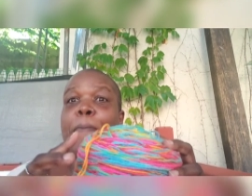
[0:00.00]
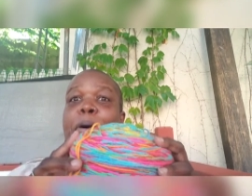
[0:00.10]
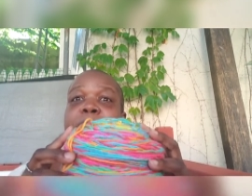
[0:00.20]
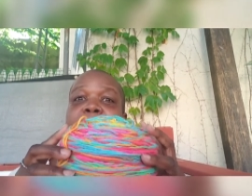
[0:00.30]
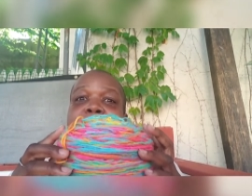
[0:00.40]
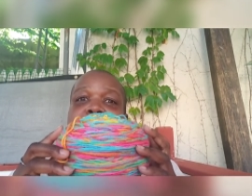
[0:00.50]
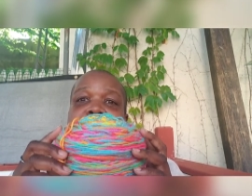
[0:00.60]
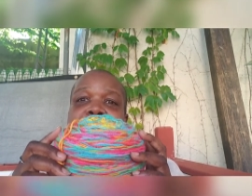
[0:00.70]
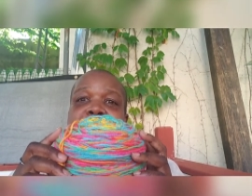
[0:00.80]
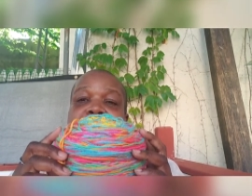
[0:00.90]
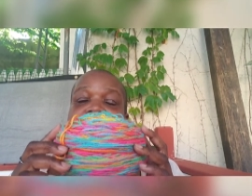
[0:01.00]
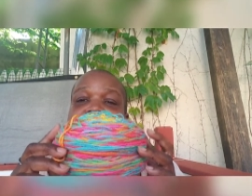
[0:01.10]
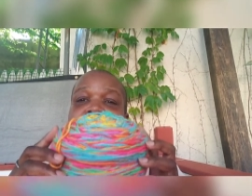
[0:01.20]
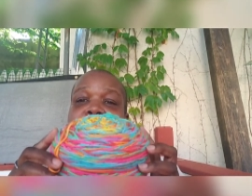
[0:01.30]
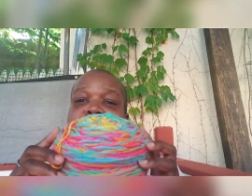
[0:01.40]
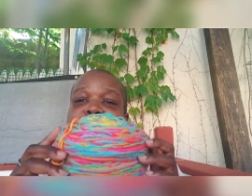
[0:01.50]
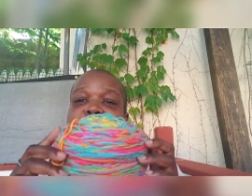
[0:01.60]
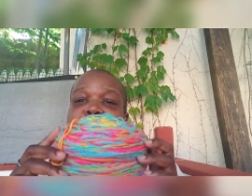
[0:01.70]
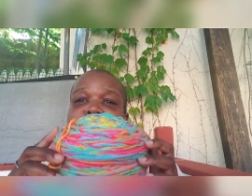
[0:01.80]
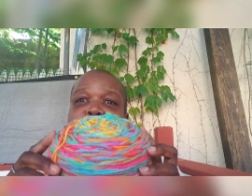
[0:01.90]
but it's designed
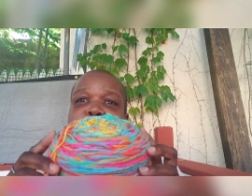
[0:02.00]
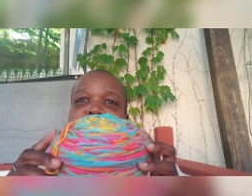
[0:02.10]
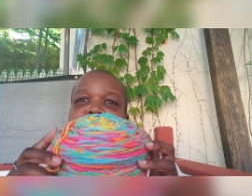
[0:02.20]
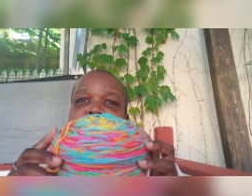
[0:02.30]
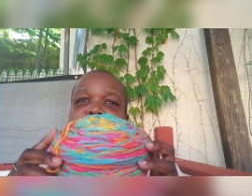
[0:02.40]
to do